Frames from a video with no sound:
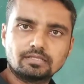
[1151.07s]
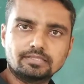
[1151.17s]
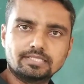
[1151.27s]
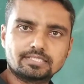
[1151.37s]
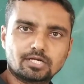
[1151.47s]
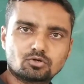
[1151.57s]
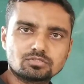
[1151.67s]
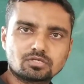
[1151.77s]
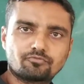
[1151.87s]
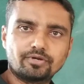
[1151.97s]
These
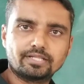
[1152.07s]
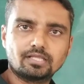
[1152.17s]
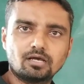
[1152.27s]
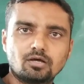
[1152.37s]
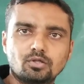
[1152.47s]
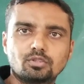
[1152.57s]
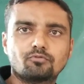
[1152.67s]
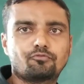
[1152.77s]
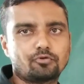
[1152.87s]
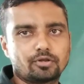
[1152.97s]
electrons are filled in the
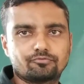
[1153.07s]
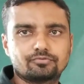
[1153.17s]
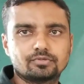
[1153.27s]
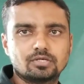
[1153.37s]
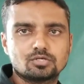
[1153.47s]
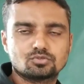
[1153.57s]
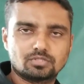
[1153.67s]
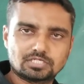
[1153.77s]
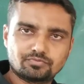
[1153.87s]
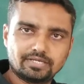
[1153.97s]
4f. So
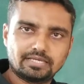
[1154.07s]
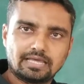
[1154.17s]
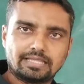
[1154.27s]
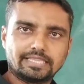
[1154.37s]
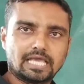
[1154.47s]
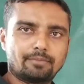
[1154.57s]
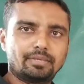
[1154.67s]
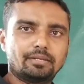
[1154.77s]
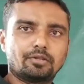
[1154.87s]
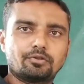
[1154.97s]
that's why they have
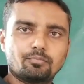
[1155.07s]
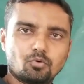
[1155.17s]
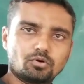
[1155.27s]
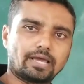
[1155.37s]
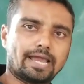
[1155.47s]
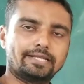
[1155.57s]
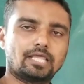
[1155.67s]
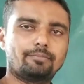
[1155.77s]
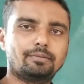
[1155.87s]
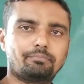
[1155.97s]
been removed and they
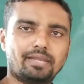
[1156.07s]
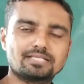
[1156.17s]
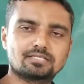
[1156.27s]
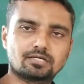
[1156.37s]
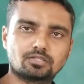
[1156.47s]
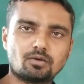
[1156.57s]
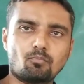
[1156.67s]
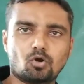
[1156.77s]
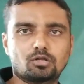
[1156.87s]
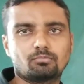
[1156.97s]
have been placed at the
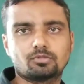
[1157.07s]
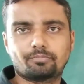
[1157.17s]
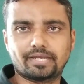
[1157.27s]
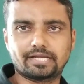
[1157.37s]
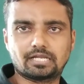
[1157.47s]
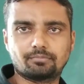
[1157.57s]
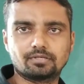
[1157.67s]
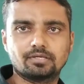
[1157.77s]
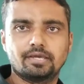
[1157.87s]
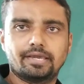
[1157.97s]
bottom of the periodic table.
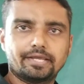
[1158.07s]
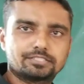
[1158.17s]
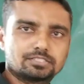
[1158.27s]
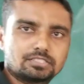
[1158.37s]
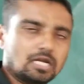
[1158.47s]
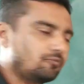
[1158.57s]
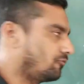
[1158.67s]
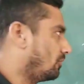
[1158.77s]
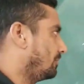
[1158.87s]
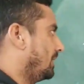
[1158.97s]
It starts
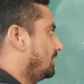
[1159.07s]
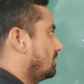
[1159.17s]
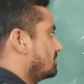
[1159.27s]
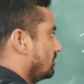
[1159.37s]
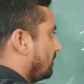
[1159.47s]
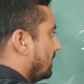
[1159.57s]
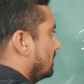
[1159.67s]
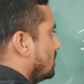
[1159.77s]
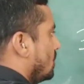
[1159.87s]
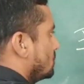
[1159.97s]
from in terms of
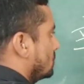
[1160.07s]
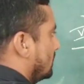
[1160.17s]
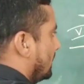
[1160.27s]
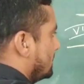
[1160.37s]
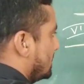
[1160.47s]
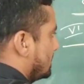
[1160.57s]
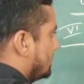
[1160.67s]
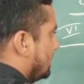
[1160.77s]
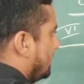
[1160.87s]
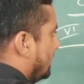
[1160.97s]
here, so that is in
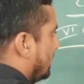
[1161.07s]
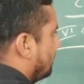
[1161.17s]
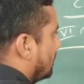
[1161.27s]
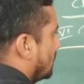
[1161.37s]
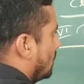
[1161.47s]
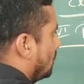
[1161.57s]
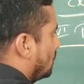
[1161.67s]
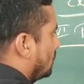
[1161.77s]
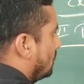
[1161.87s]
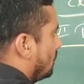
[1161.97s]
cerium
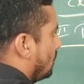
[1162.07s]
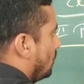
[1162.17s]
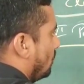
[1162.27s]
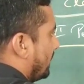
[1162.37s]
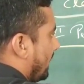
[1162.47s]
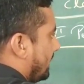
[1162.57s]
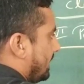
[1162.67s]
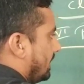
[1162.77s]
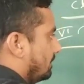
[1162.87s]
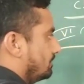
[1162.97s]
to
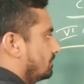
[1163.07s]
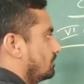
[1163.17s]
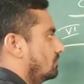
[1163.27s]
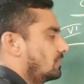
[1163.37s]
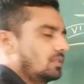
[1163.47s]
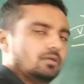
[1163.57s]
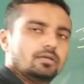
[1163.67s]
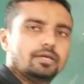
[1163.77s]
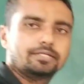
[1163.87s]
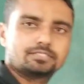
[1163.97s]
lutetium.
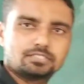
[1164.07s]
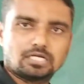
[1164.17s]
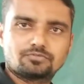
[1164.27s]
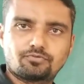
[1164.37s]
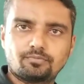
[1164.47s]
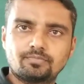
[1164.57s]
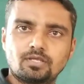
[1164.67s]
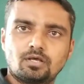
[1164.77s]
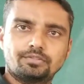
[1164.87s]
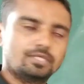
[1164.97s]
It starts from
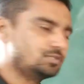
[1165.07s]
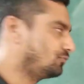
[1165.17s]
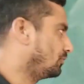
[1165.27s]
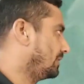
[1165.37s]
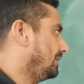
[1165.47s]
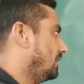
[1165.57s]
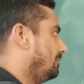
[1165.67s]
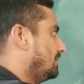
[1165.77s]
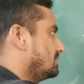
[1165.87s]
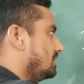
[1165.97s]
these 14
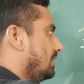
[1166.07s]
elements.